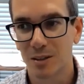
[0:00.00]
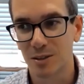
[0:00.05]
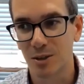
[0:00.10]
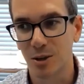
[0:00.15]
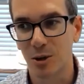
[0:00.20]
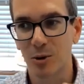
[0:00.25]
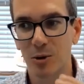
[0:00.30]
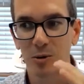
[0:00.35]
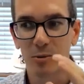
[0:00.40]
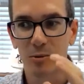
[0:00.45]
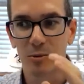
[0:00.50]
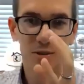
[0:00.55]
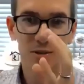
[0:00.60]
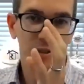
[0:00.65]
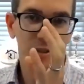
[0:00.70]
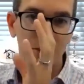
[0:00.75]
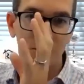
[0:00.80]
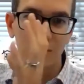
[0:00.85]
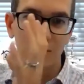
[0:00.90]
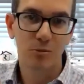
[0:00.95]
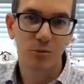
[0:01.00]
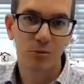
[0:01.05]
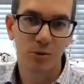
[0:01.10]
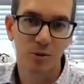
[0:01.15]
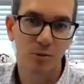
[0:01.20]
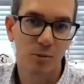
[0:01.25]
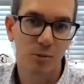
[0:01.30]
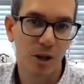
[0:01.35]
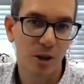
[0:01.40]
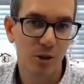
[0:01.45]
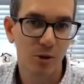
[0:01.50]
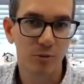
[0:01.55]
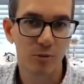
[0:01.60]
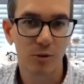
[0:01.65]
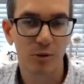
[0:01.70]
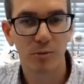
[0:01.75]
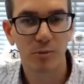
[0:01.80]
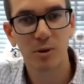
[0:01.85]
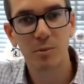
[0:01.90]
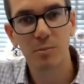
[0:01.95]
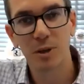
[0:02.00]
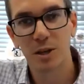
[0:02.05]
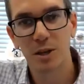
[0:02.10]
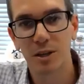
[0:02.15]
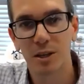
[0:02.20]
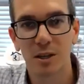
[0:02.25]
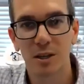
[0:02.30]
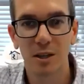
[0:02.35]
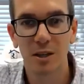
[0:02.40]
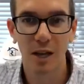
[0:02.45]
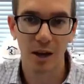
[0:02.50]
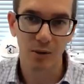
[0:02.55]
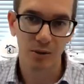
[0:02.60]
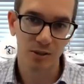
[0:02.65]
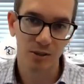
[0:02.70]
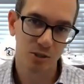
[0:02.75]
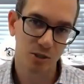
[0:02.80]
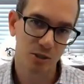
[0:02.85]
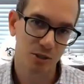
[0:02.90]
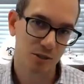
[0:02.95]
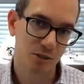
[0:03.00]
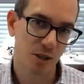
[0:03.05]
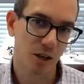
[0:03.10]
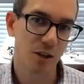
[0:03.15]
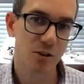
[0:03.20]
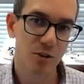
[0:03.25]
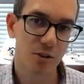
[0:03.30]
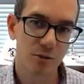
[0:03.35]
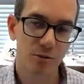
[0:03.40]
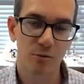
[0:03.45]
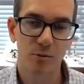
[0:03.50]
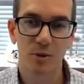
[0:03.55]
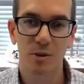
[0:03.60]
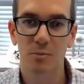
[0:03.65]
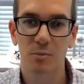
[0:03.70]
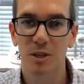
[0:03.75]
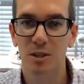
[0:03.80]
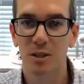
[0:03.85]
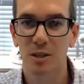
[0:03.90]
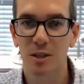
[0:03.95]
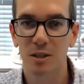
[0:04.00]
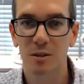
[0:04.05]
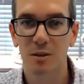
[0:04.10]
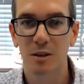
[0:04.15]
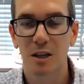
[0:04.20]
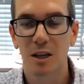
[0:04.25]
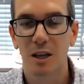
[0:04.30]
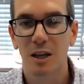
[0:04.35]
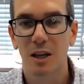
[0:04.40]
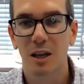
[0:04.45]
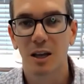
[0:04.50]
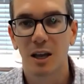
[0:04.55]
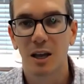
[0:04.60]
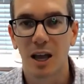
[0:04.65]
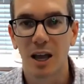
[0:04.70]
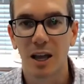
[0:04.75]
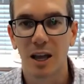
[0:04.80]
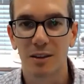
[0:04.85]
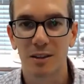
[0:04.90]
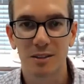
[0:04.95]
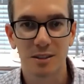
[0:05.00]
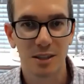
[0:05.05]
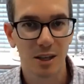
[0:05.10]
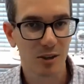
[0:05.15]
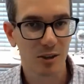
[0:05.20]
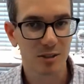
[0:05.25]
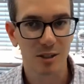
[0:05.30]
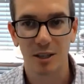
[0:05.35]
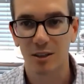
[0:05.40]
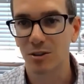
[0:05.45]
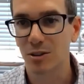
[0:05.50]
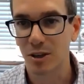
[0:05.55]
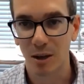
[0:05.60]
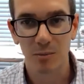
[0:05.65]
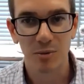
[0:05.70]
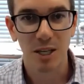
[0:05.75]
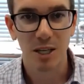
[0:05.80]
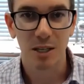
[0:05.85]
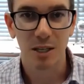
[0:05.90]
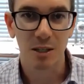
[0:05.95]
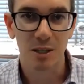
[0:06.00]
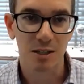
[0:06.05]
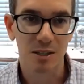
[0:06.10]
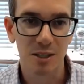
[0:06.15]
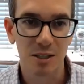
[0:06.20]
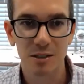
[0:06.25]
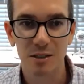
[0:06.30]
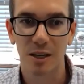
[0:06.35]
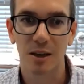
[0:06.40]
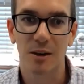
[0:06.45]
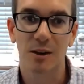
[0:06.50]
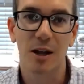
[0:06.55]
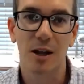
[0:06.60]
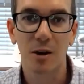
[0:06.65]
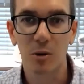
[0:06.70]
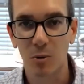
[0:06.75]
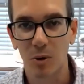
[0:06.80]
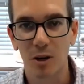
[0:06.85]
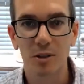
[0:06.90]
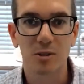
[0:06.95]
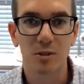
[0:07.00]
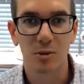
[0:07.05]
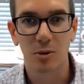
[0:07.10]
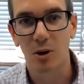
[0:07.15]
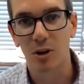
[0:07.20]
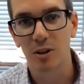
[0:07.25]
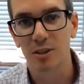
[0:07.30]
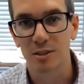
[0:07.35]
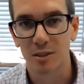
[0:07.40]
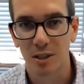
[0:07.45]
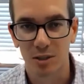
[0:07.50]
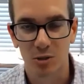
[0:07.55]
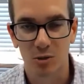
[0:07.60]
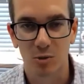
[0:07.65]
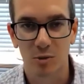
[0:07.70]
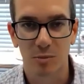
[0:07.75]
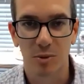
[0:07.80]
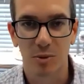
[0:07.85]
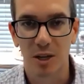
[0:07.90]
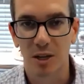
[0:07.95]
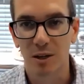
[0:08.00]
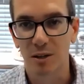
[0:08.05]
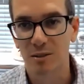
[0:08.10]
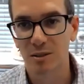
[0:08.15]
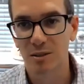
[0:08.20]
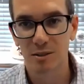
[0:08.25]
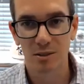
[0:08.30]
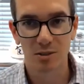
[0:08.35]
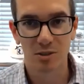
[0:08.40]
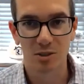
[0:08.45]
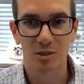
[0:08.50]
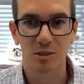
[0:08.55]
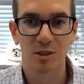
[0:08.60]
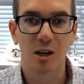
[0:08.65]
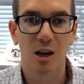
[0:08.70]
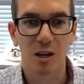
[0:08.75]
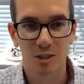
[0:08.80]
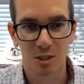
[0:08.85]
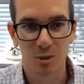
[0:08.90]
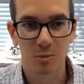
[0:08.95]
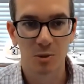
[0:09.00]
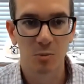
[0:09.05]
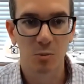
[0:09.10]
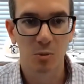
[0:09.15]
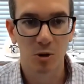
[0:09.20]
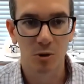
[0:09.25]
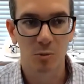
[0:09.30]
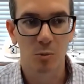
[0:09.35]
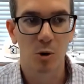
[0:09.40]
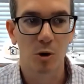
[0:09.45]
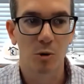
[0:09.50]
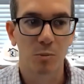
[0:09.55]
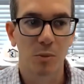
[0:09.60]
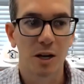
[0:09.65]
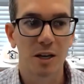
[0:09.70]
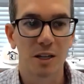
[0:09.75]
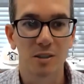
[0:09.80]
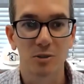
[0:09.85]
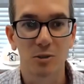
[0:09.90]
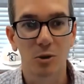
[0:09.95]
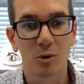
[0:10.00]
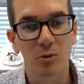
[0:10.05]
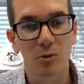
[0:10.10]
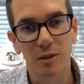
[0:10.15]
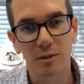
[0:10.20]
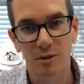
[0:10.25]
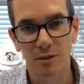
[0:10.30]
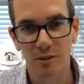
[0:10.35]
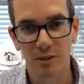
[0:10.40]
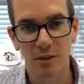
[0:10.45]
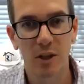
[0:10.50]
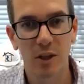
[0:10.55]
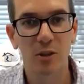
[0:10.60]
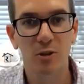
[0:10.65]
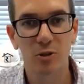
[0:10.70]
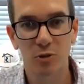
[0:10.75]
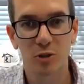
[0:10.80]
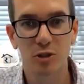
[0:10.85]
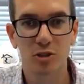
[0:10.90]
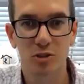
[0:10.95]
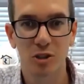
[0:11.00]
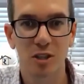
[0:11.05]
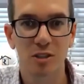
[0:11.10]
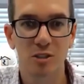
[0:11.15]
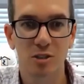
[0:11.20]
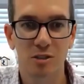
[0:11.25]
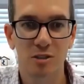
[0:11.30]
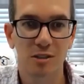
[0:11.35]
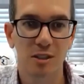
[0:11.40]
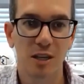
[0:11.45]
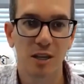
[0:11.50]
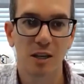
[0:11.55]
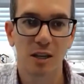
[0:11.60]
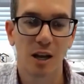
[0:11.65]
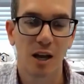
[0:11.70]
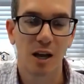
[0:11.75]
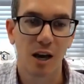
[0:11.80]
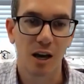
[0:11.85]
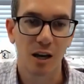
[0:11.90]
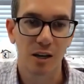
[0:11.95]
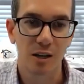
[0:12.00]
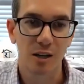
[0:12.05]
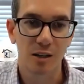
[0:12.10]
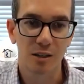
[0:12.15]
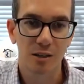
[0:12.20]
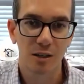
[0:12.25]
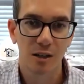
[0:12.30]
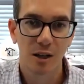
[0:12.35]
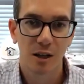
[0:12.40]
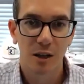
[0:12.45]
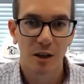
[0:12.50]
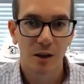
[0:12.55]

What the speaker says: So it was listed for well over 3 million. Now it's just under 3 million. And the seller's like, look, I'm taking a discount. I don't want to do all these extra repairs. This is just costing me more and more money. So the seller's frustration is getting higher.